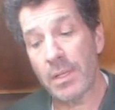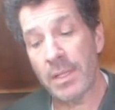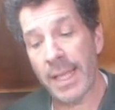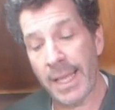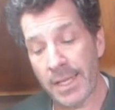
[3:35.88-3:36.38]

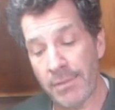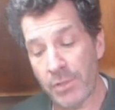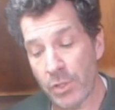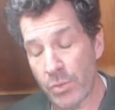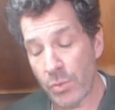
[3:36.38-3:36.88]
that if
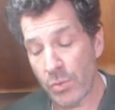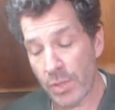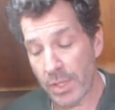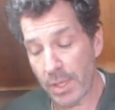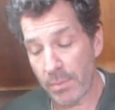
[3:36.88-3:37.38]
you
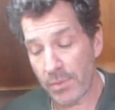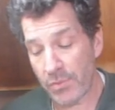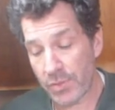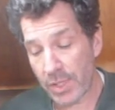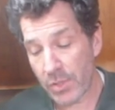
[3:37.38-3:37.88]
the number of
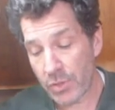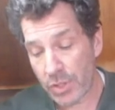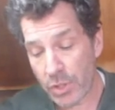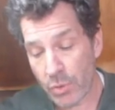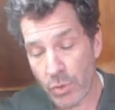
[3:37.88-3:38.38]
cells
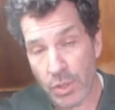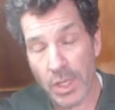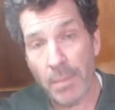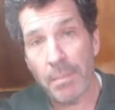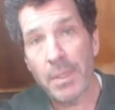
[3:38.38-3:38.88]
that you hook
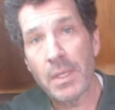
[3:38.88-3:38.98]
up